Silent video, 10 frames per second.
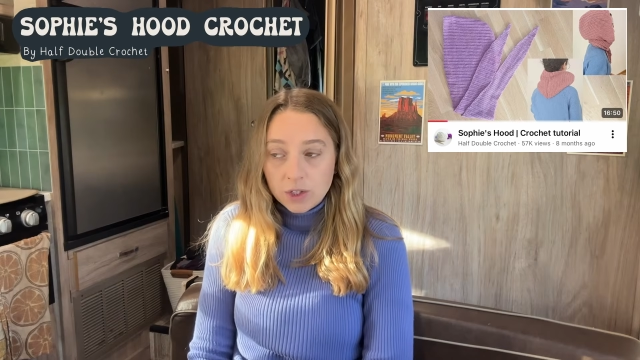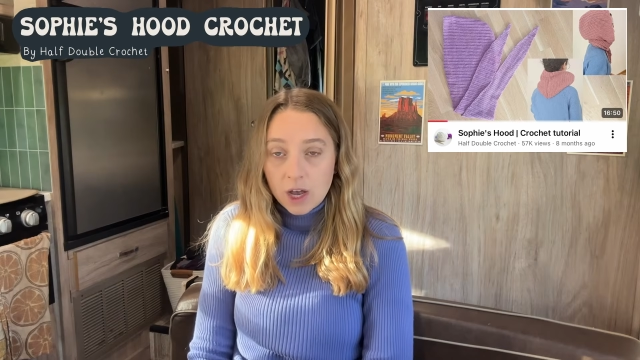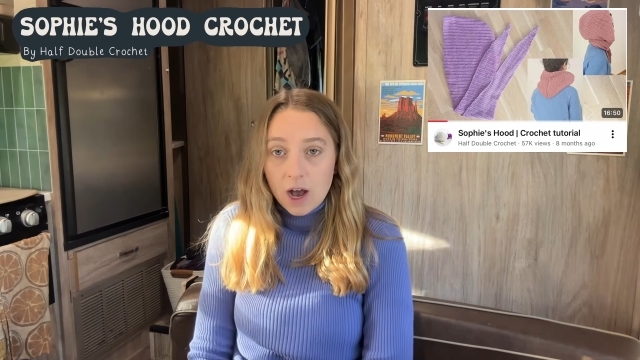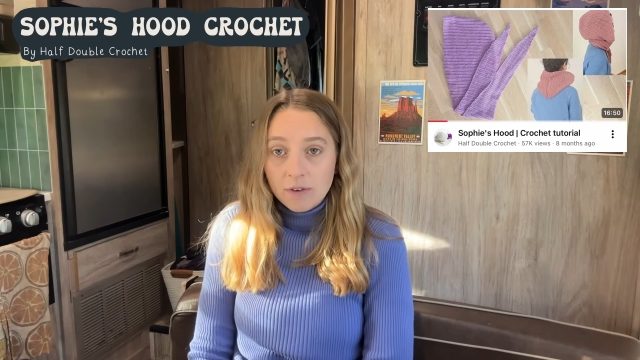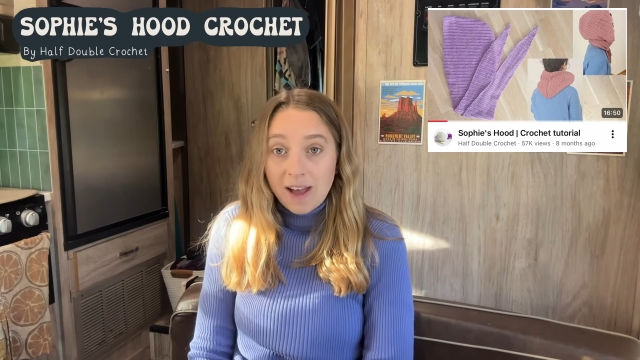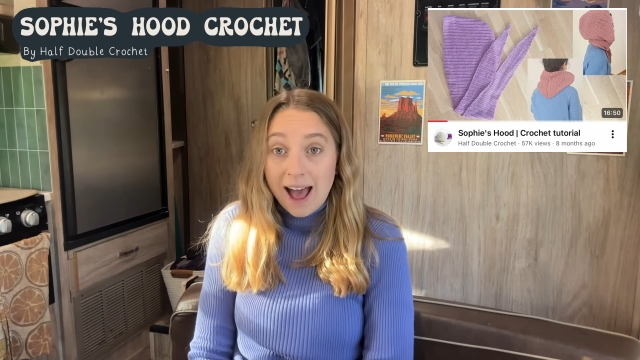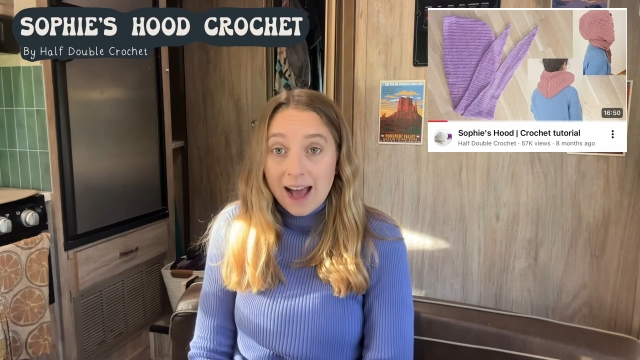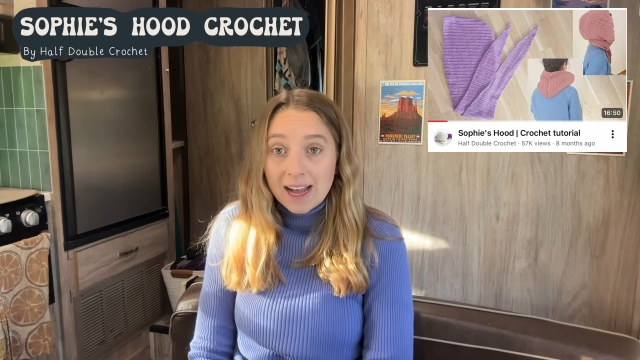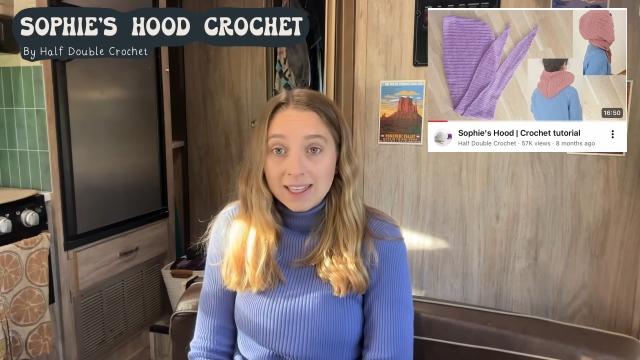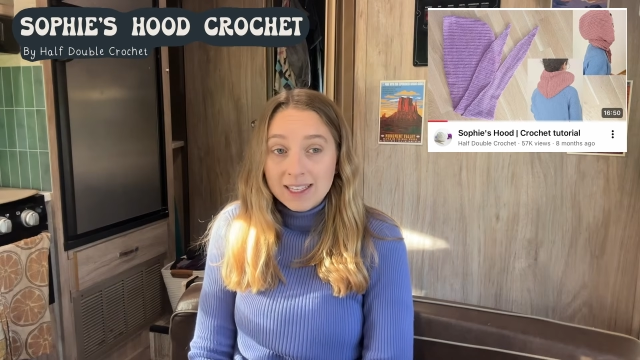scarf
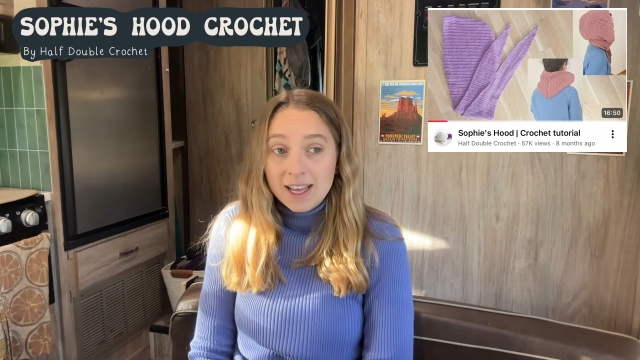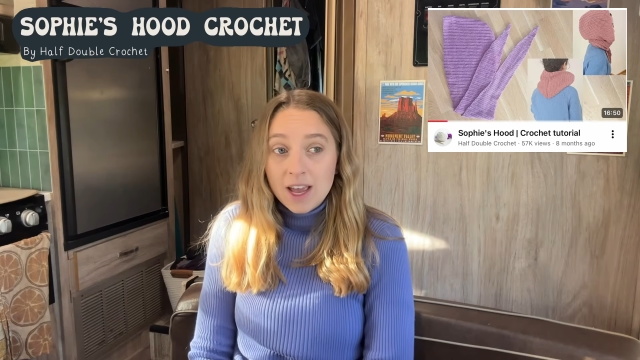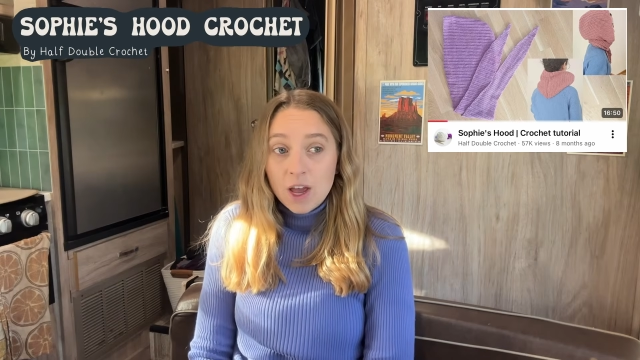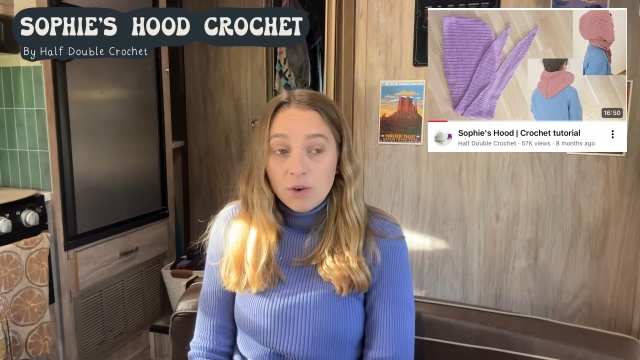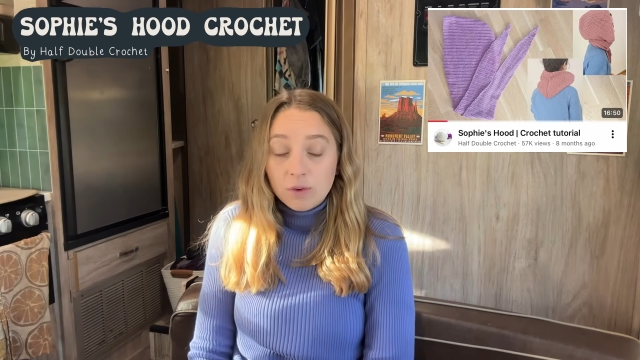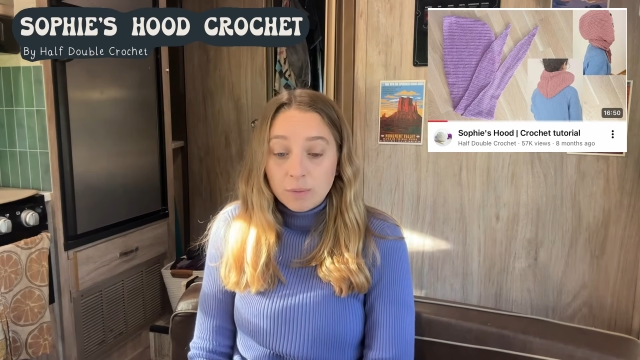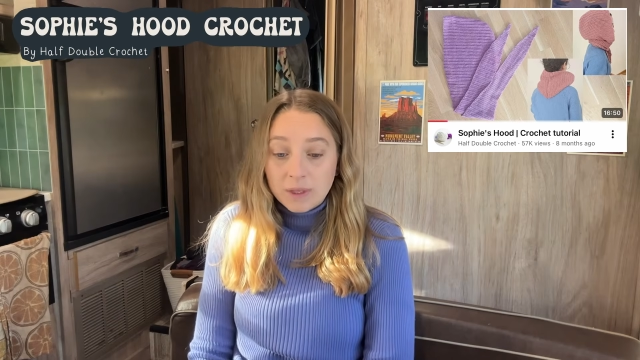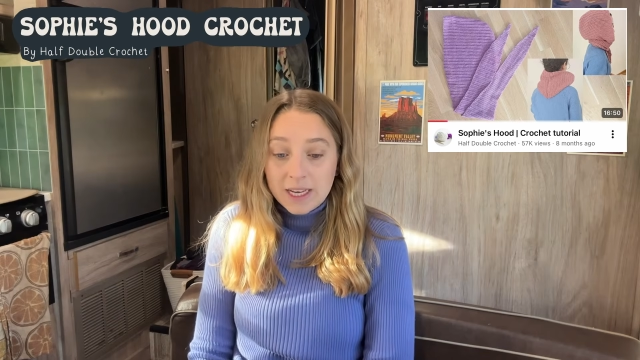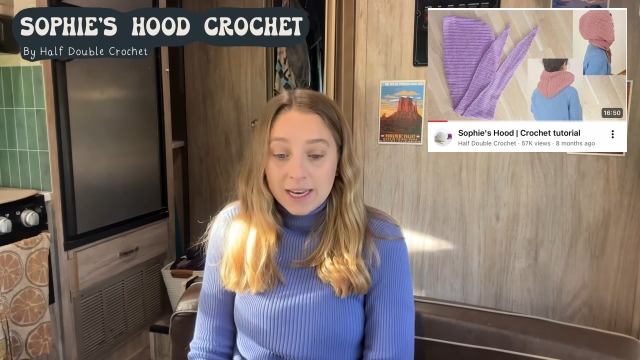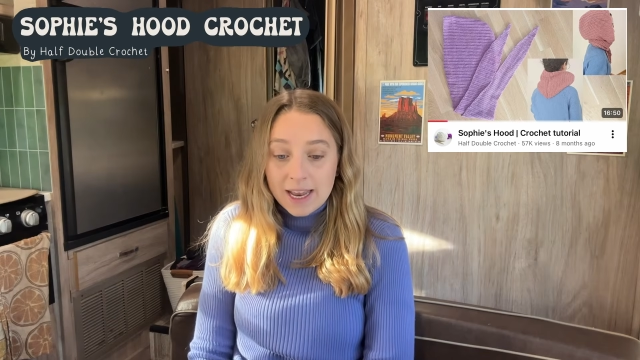has from
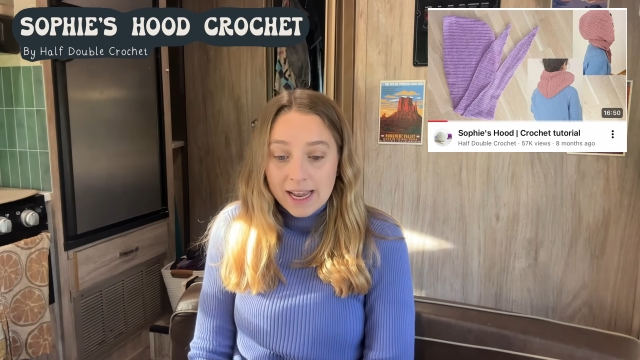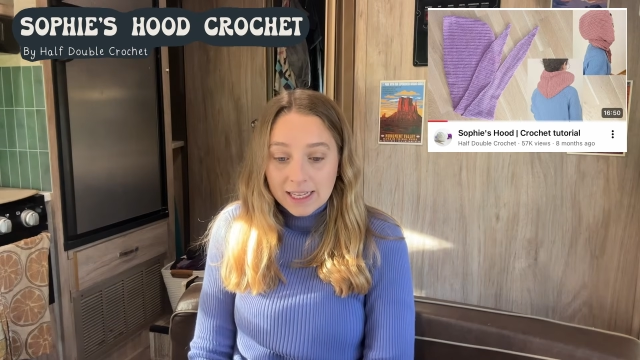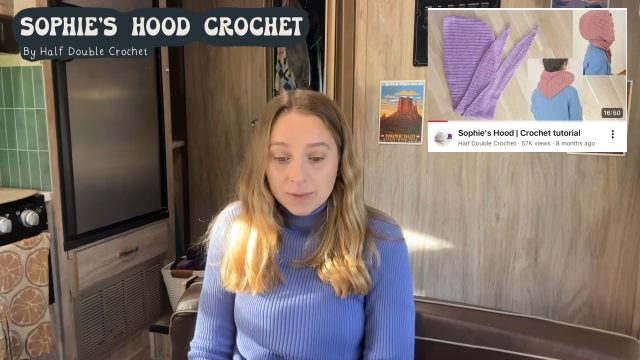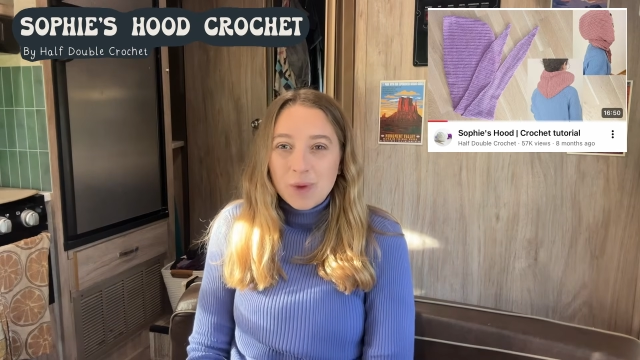Petite Knit,